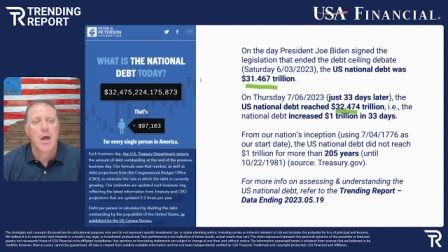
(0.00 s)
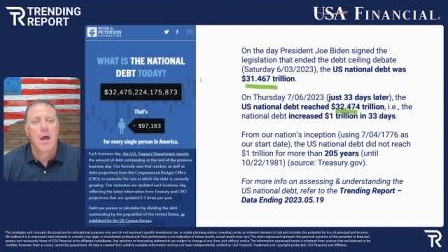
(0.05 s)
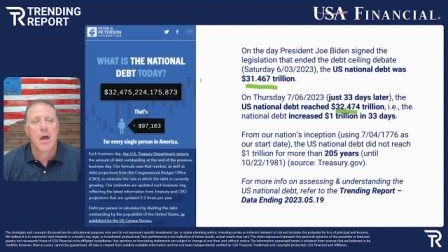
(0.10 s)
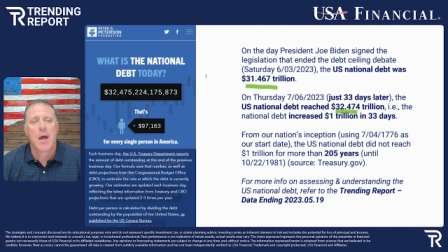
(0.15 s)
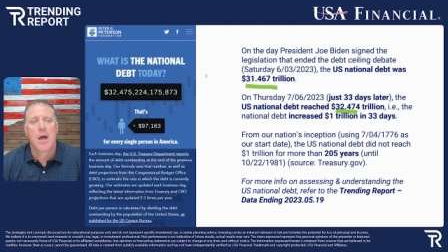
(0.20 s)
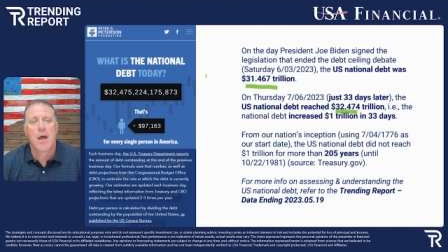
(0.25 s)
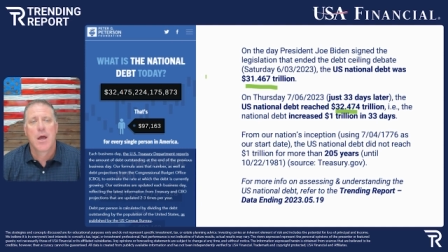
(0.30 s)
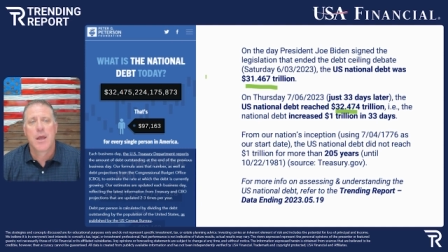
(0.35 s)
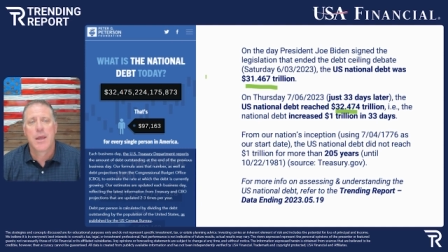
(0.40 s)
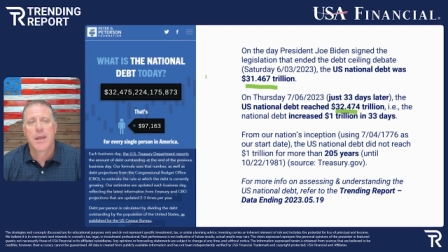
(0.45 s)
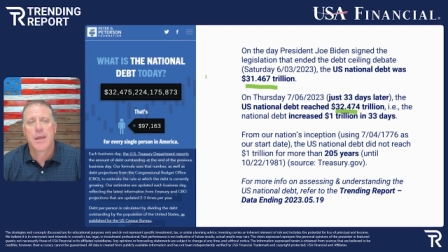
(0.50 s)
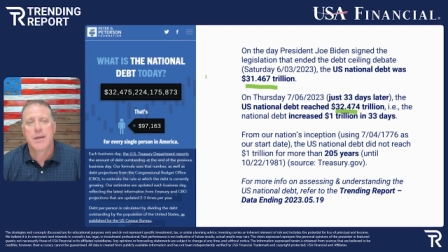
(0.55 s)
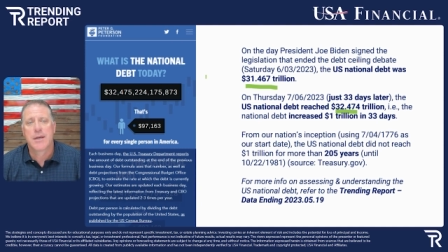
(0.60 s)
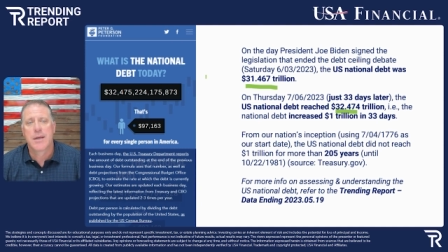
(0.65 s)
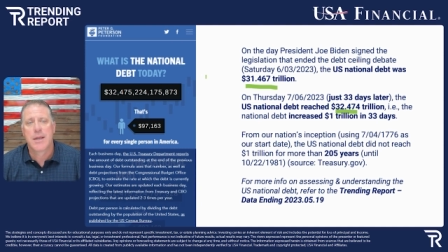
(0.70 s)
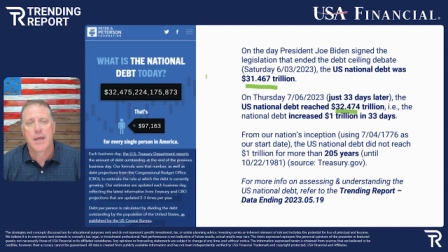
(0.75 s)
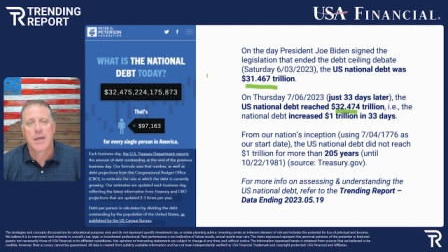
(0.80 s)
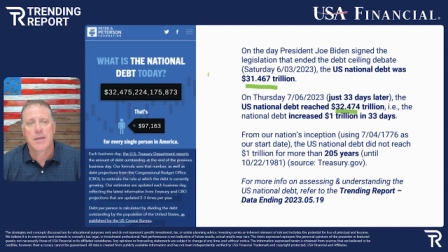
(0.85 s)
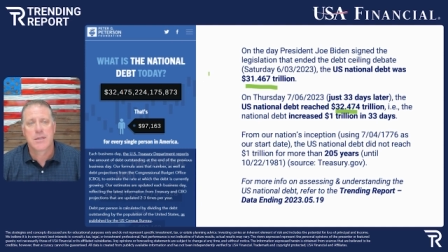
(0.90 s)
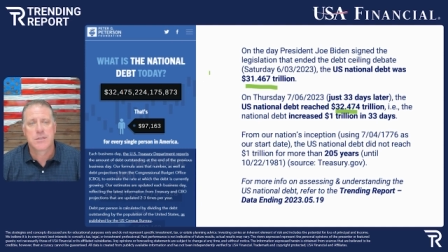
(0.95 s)

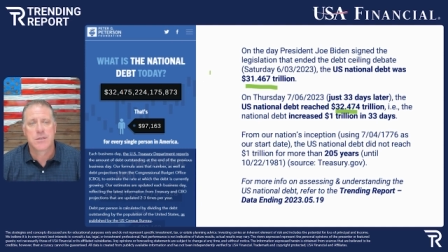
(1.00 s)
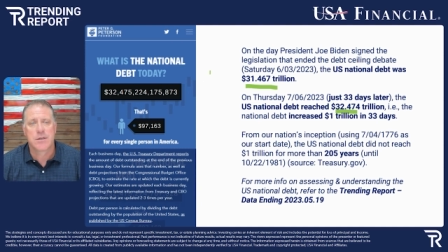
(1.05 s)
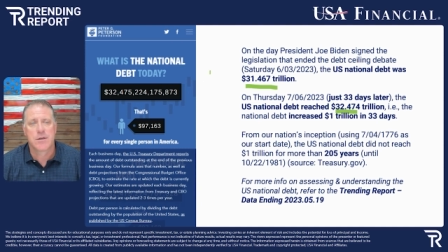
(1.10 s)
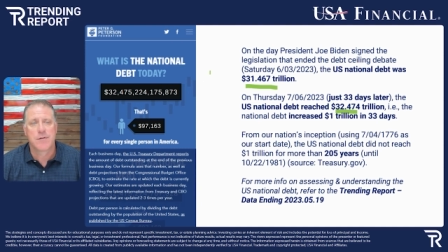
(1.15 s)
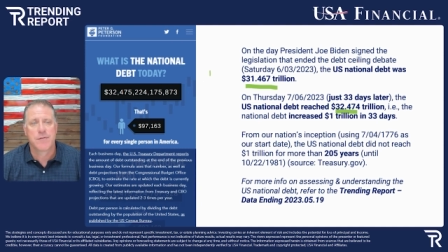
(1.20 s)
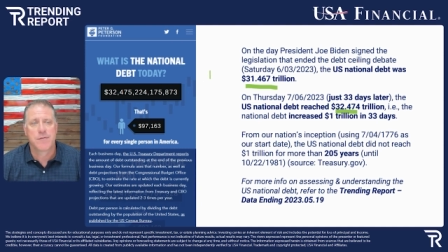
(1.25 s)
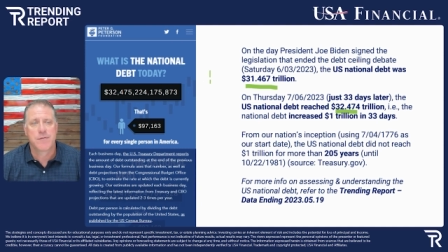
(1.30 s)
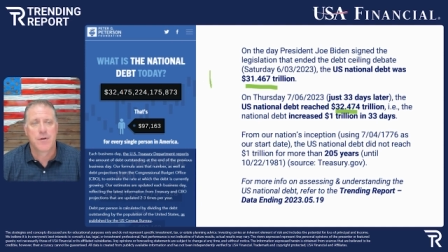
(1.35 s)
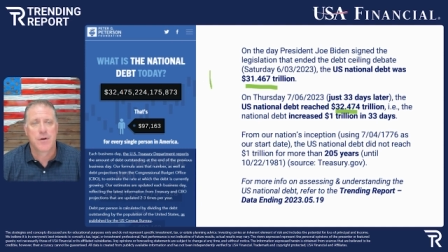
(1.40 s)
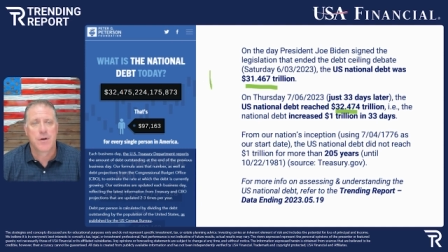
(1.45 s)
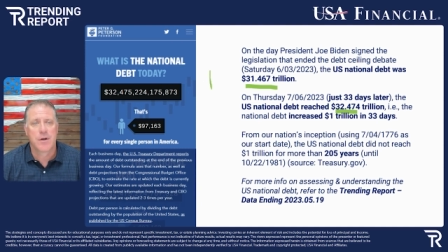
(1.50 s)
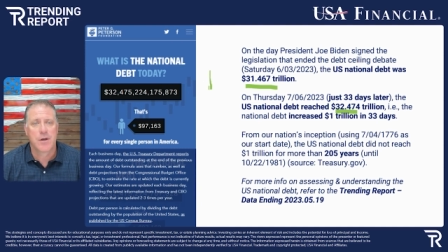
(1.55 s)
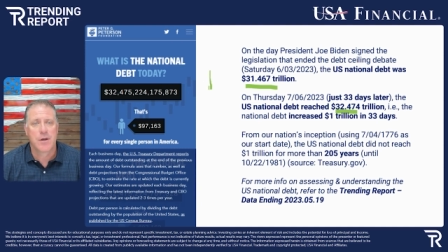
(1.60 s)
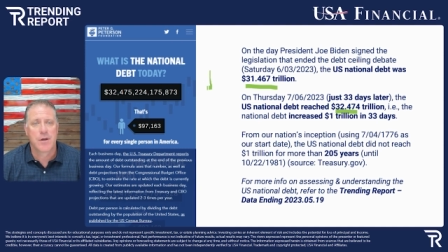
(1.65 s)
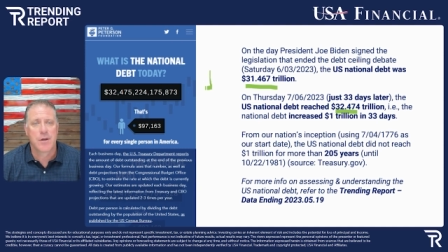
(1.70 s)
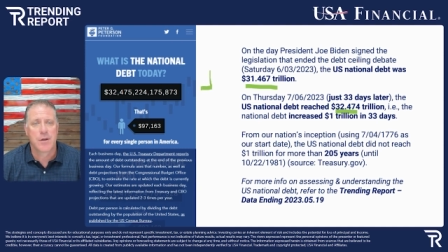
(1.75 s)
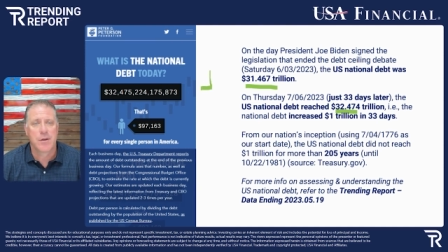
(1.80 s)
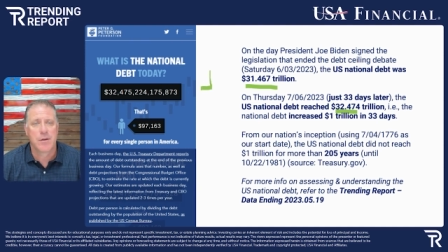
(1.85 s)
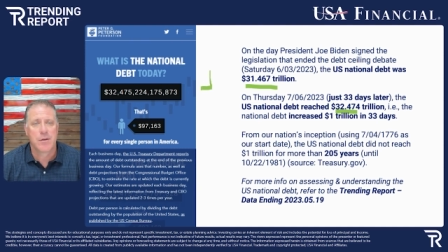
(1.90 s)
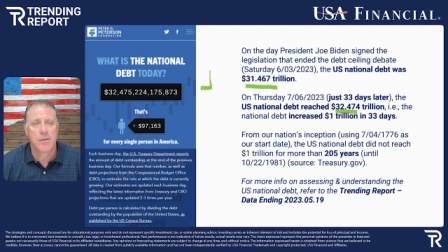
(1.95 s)
And as of
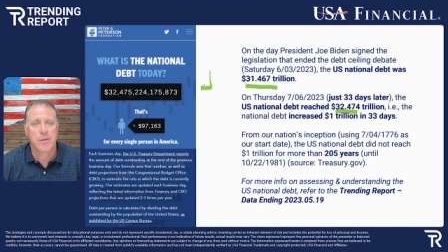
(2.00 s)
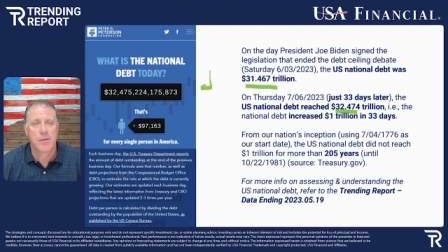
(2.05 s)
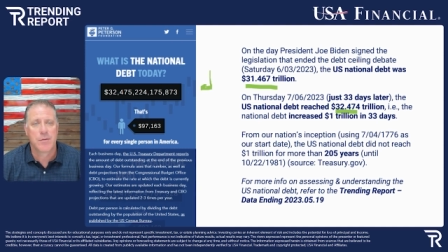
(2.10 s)
the